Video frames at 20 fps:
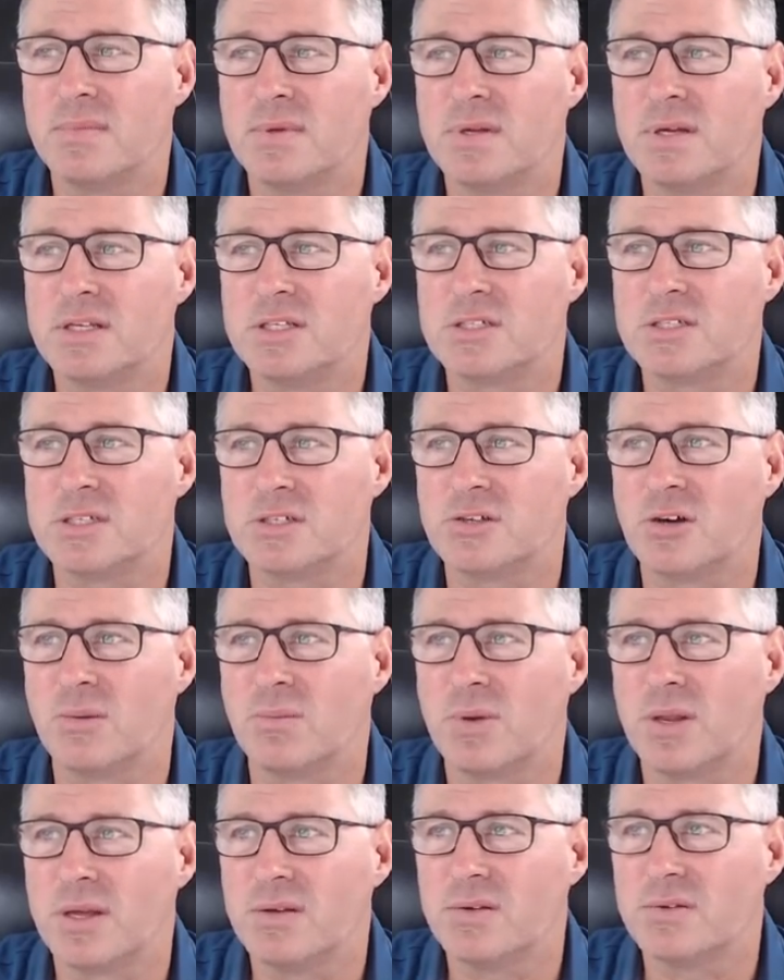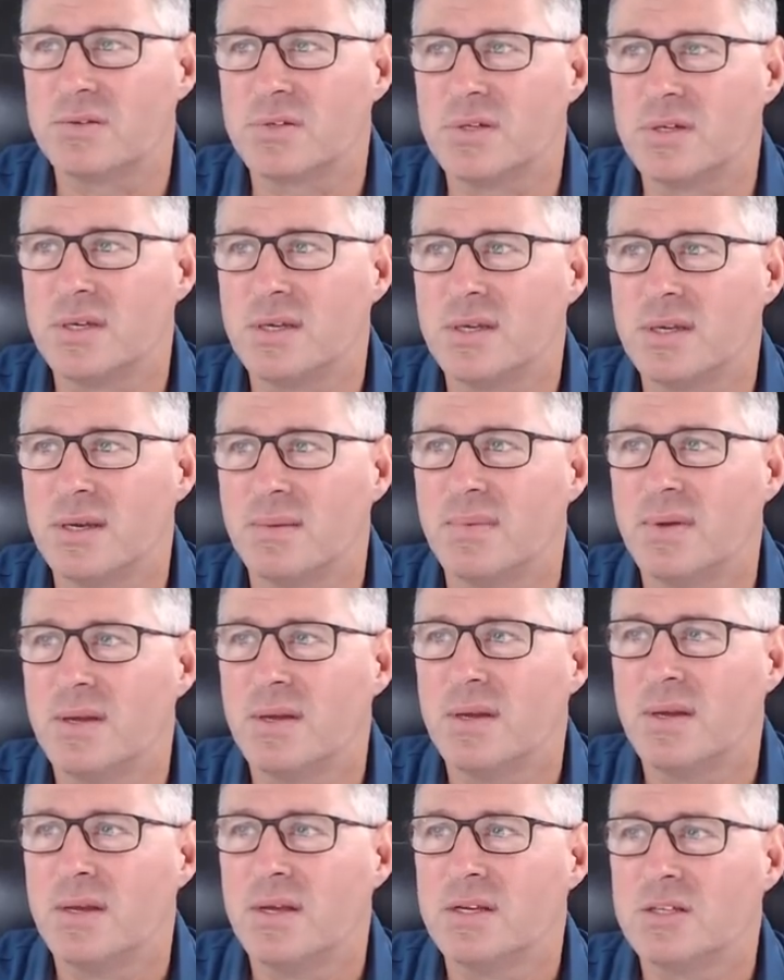Just the top plate, you'll see.
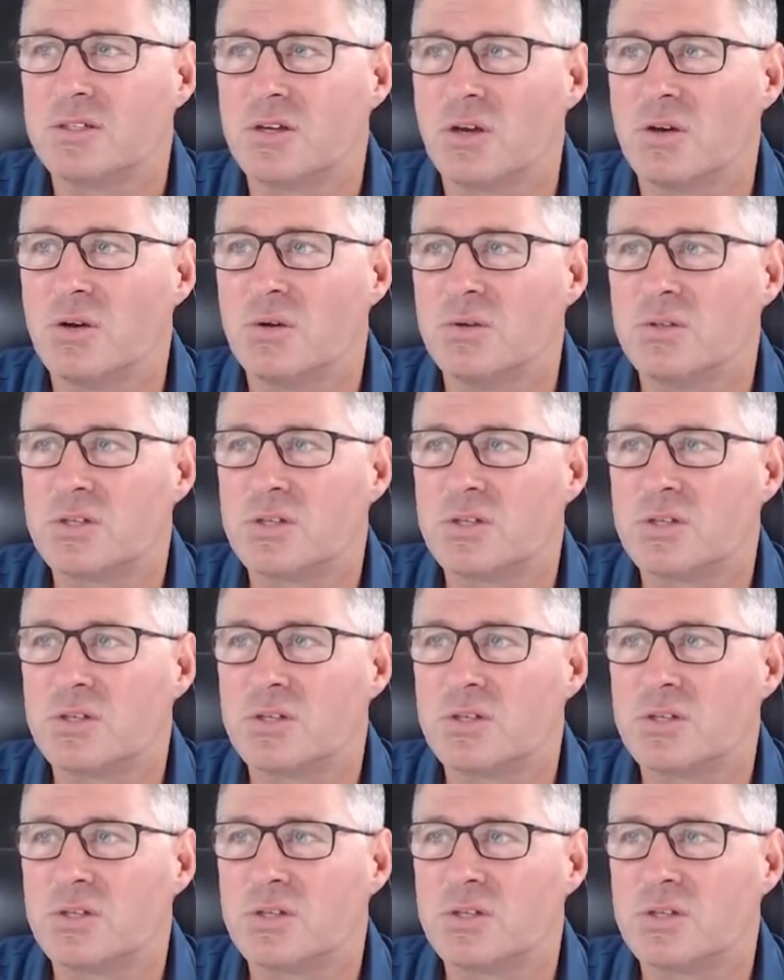Yep.